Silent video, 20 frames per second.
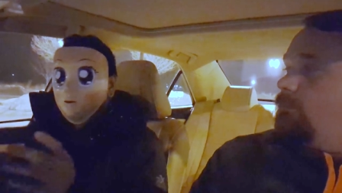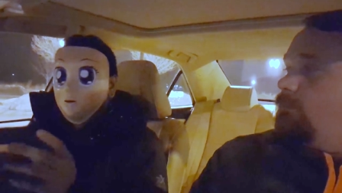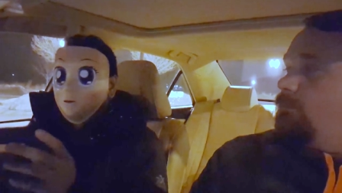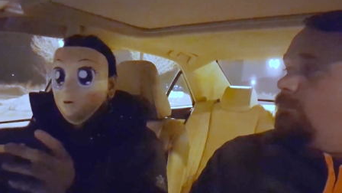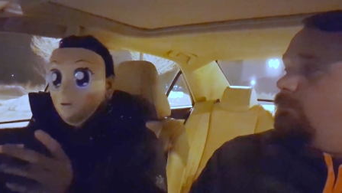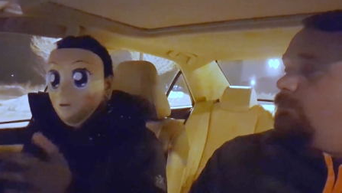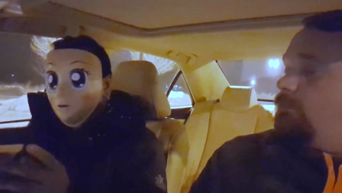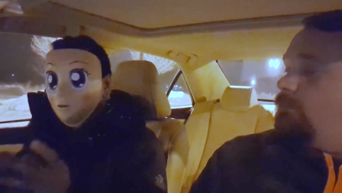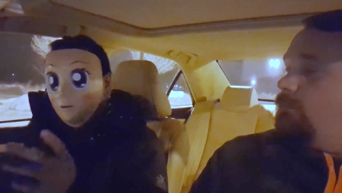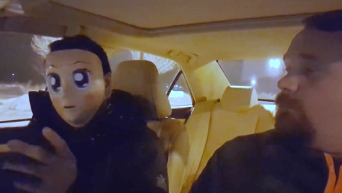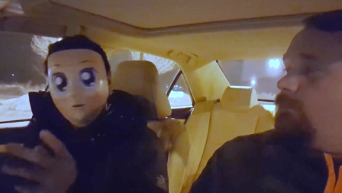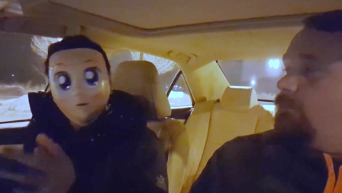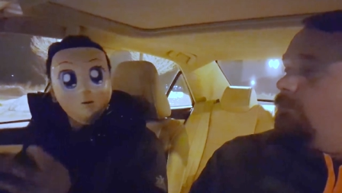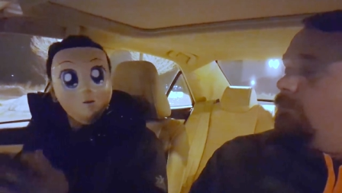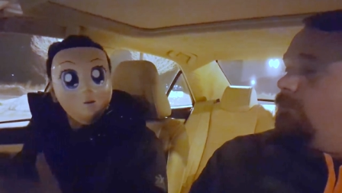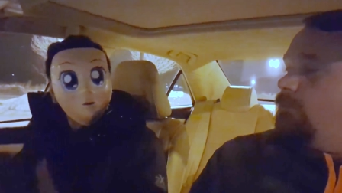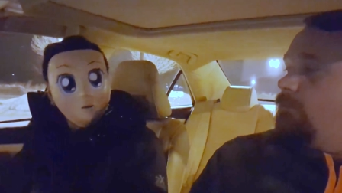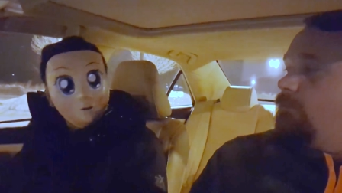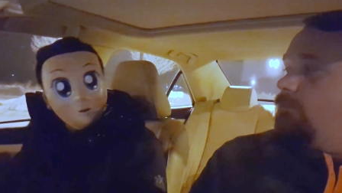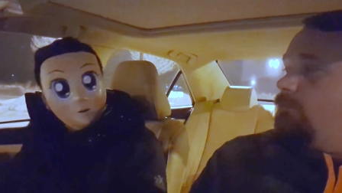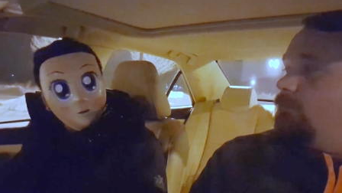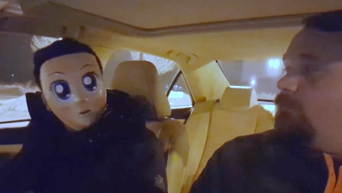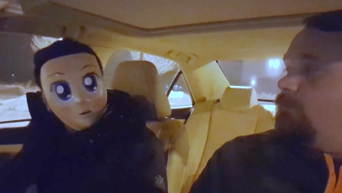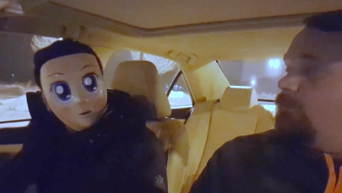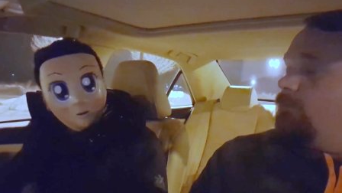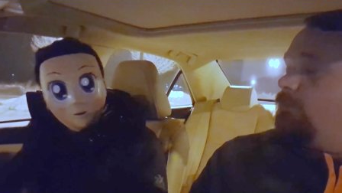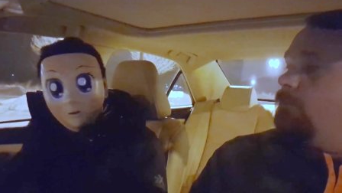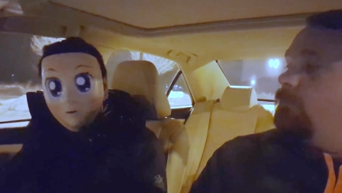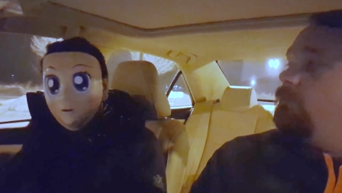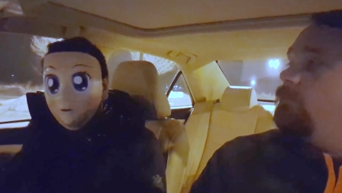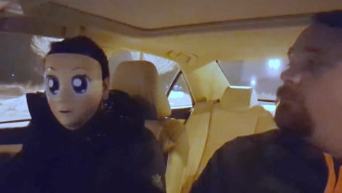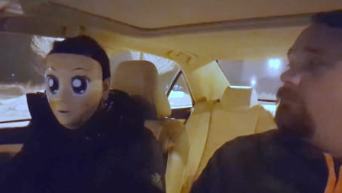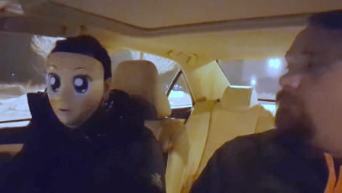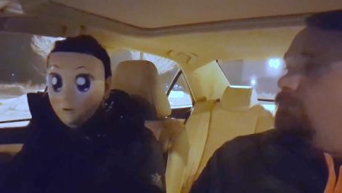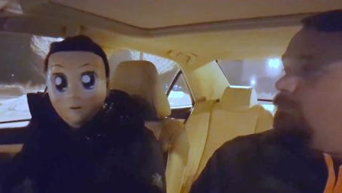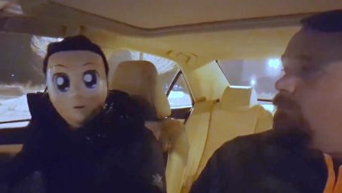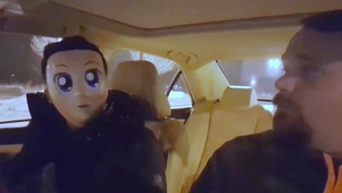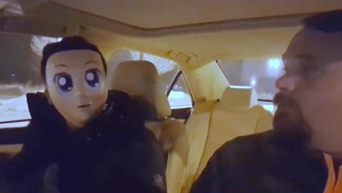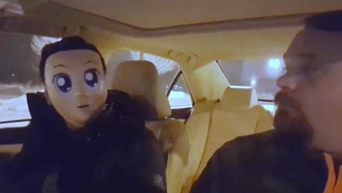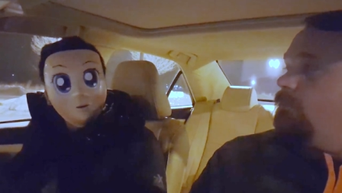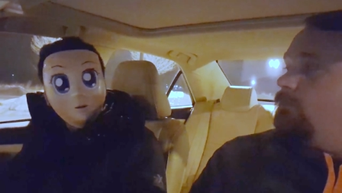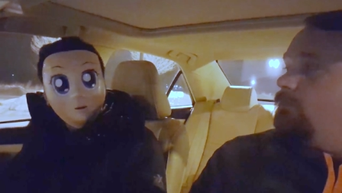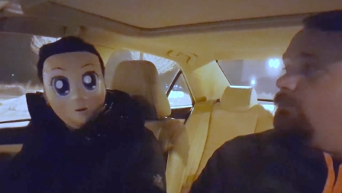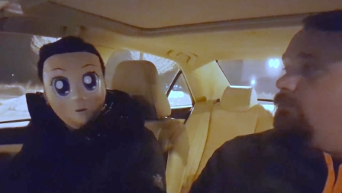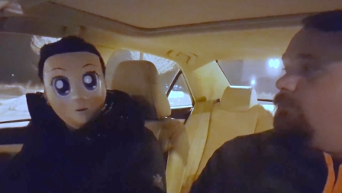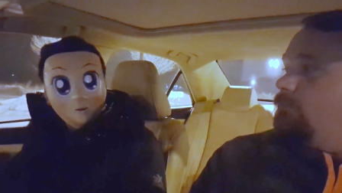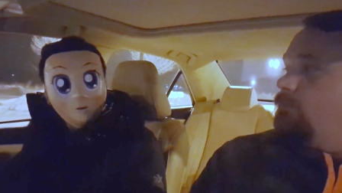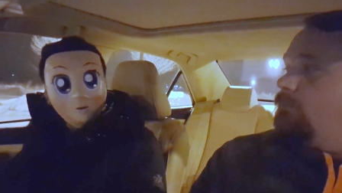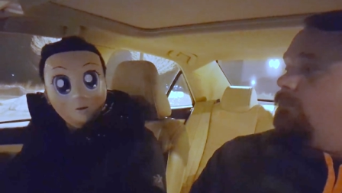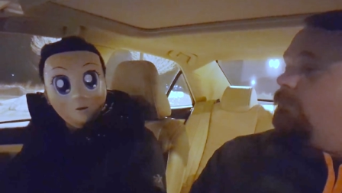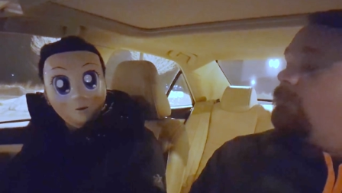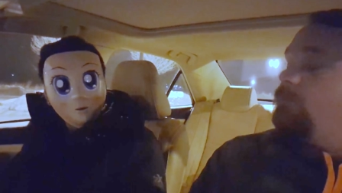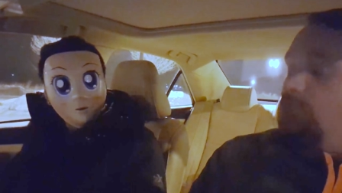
would find digestible and it's plausible.